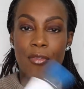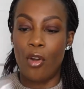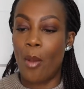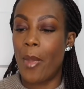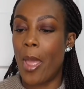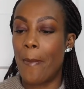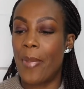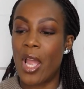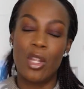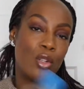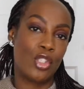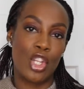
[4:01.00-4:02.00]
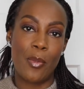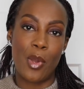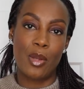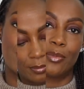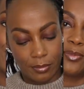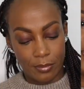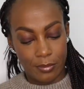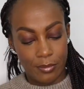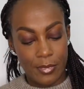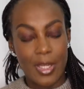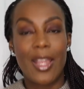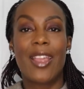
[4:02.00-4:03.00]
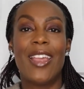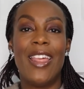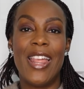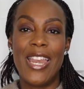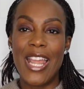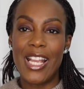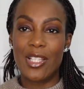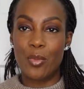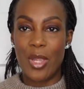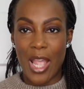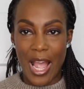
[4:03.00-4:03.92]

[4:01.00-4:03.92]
from Bioderma. Next we